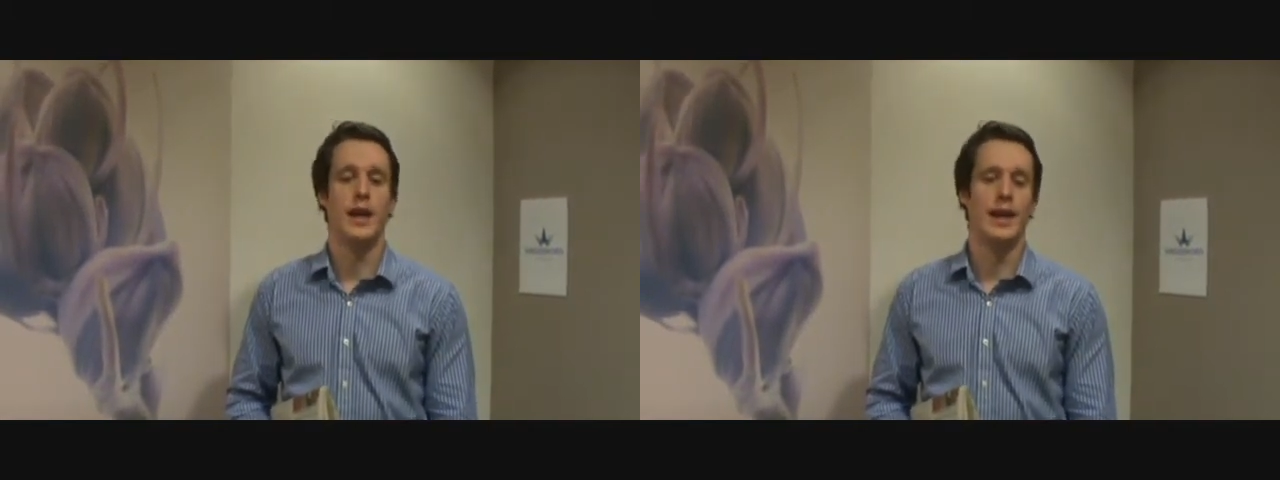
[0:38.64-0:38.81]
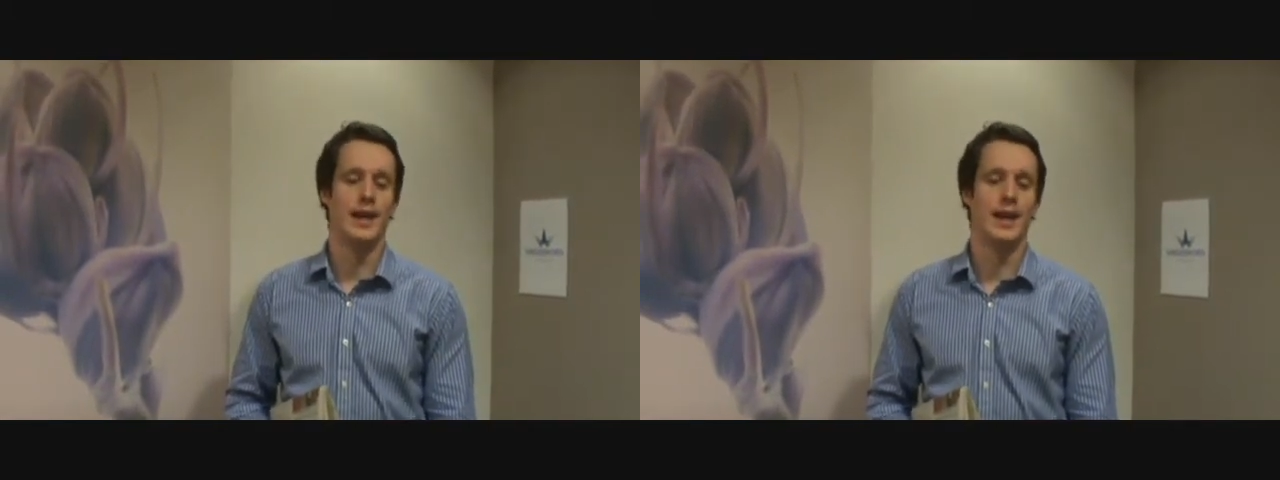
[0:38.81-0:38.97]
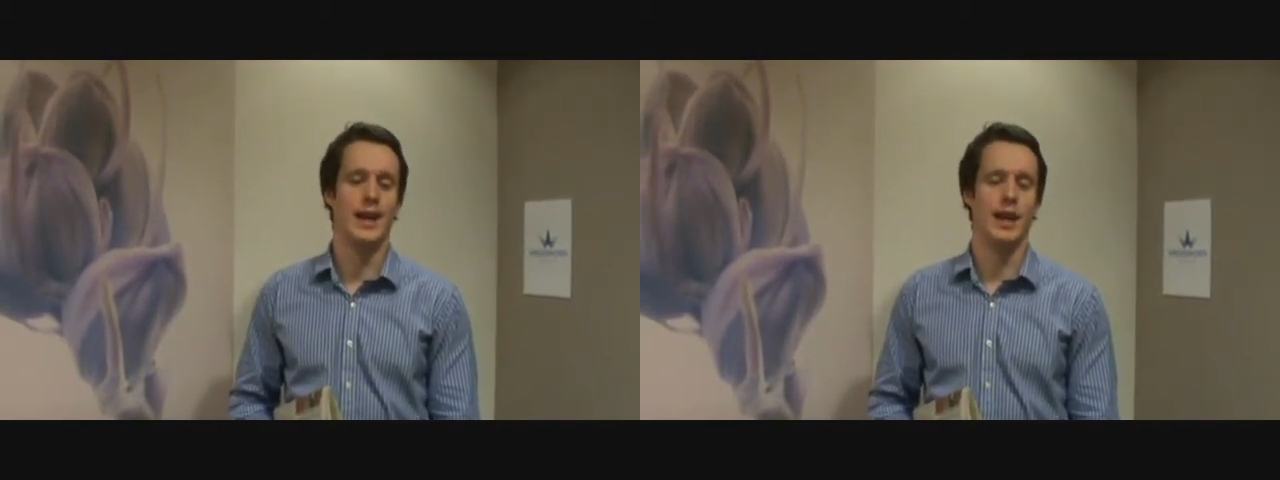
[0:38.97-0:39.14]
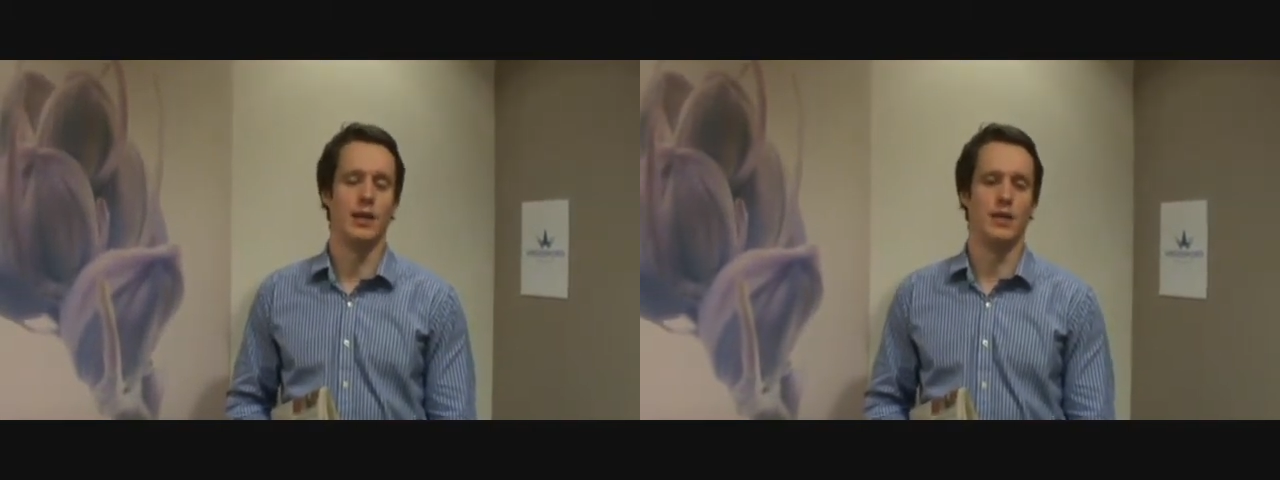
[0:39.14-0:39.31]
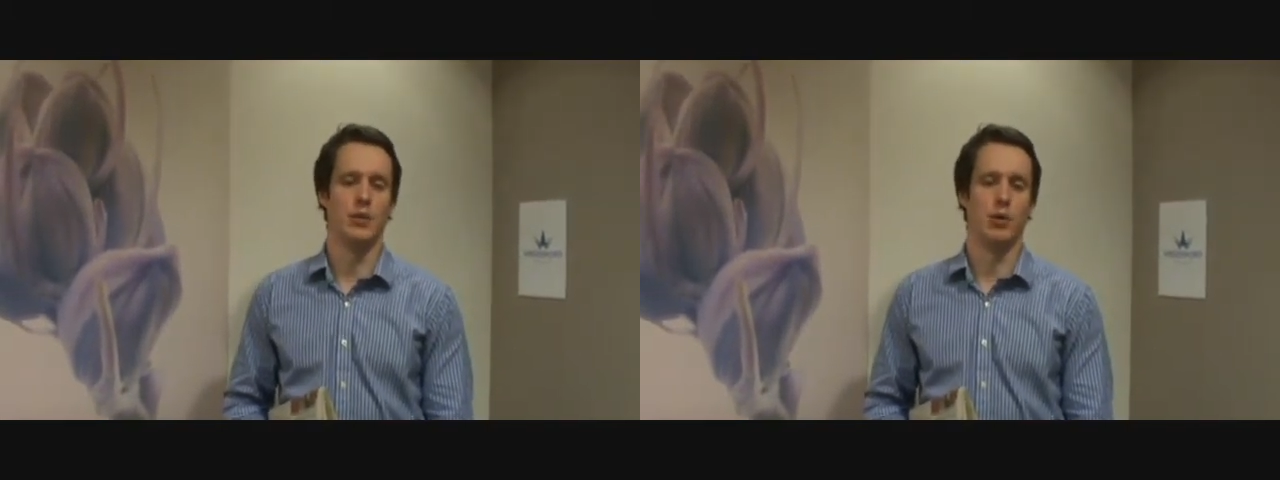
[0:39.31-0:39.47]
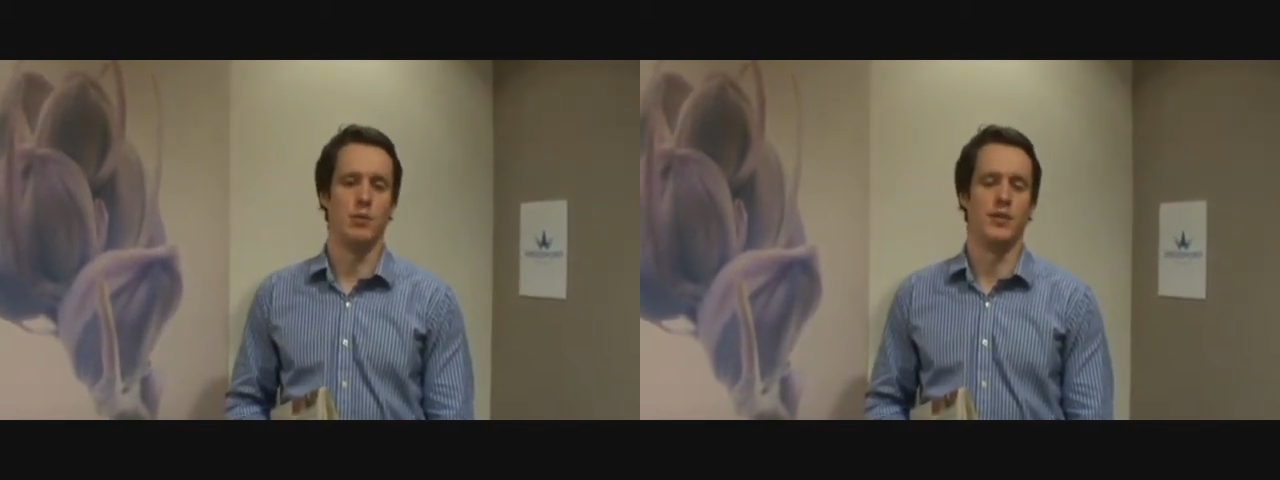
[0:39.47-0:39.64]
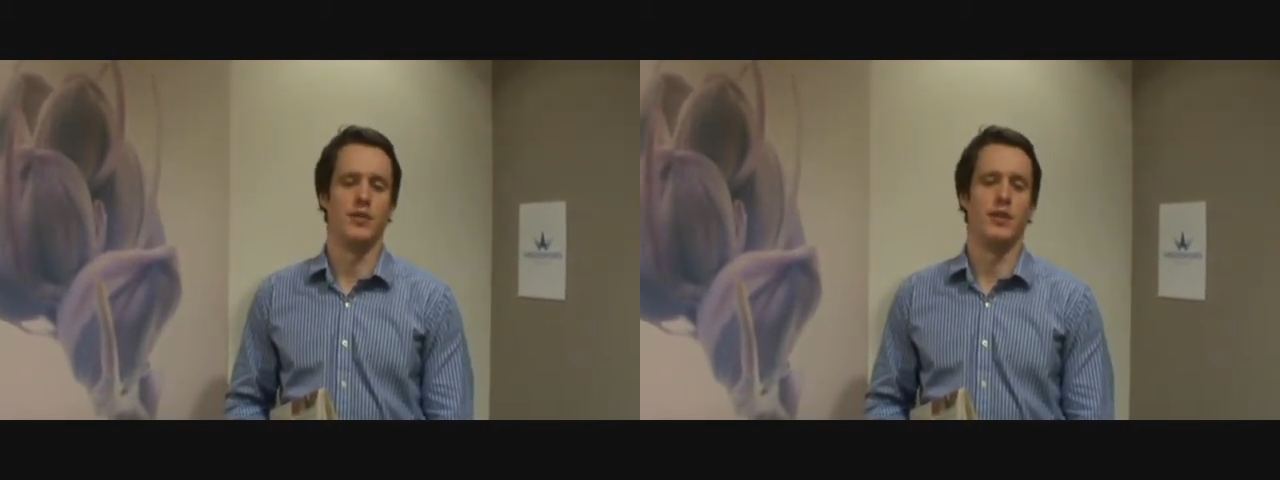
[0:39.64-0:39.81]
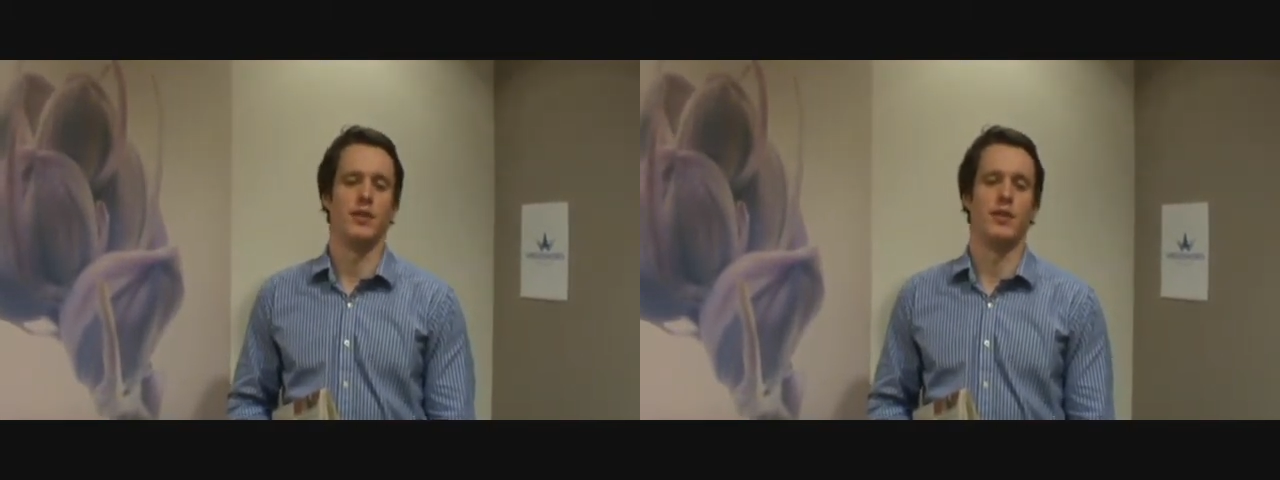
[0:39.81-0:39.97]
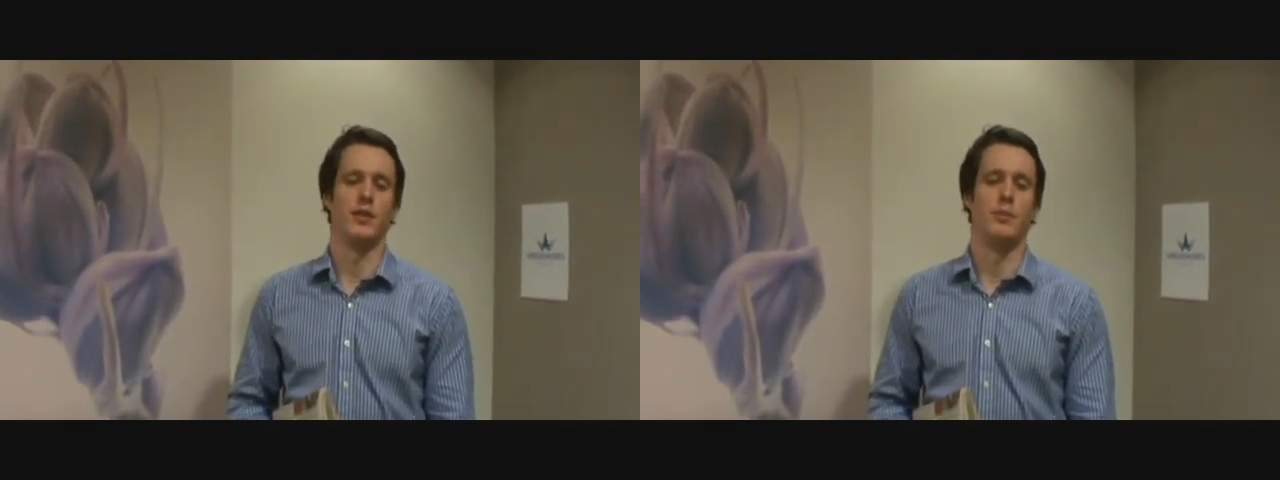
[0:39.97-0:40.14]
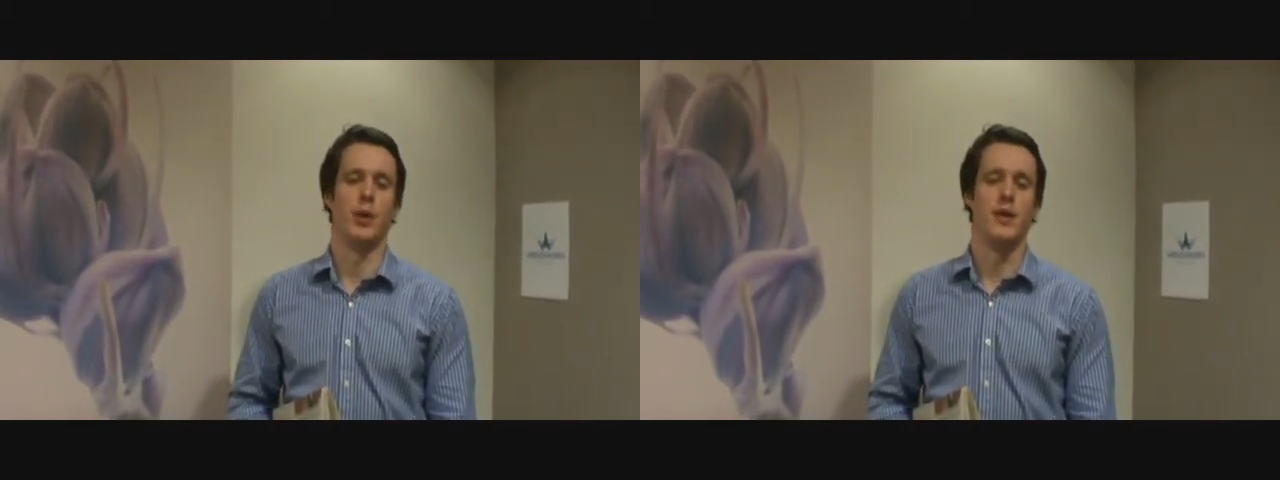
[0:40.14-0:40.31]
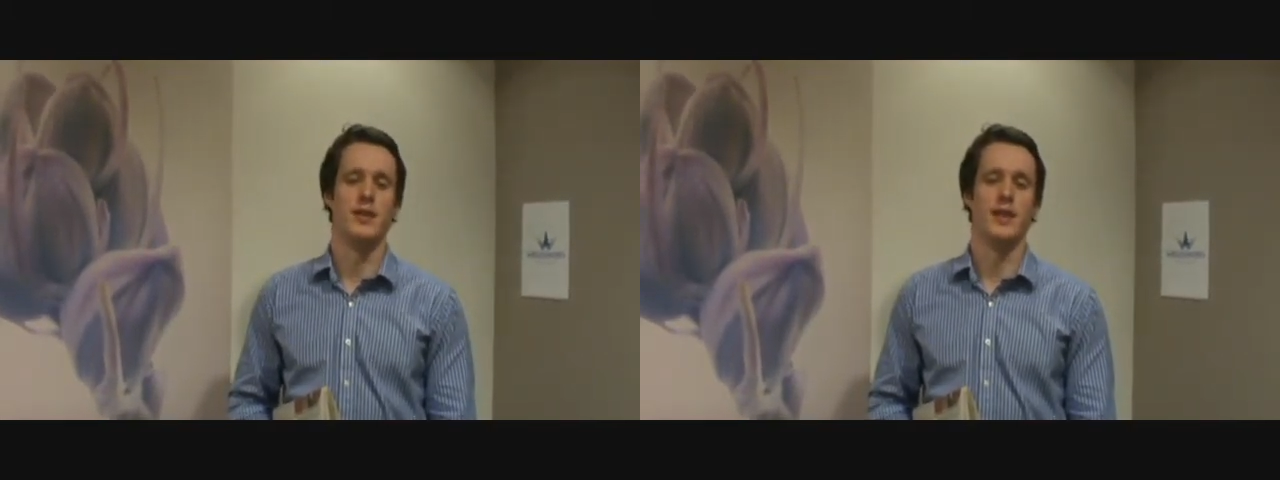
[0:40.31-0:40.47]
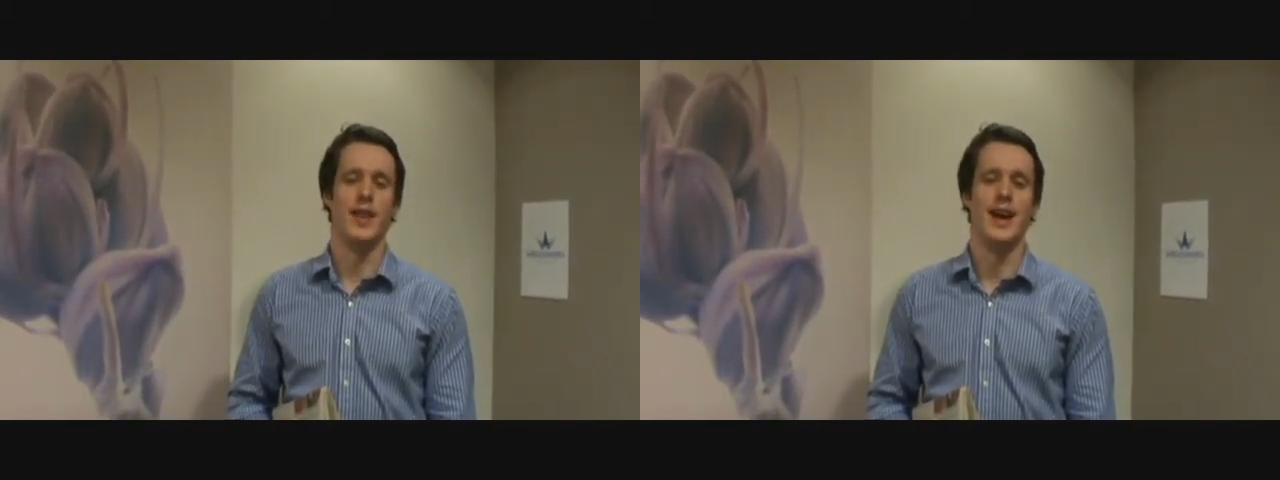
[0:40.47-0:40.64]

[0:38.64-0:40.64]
Ian King describes the decision as biting